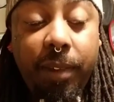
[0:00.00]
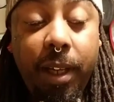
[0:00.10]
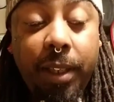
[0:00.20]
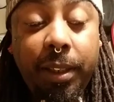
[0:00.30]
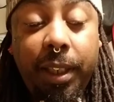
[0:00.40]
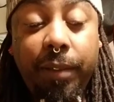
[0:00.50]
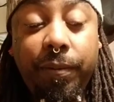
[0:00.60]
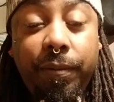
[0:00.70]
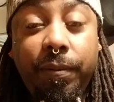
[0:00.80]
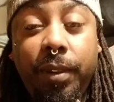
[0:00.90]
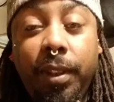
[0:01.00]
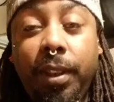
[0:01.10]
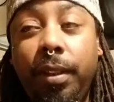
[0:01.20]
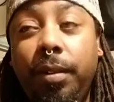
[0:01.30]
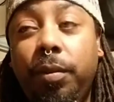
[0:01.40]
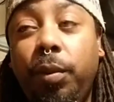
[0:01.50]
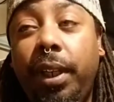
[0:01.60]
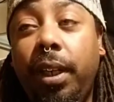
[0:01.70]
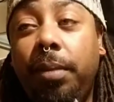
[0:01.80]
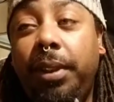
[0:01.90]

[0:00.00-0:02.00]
I think when it comes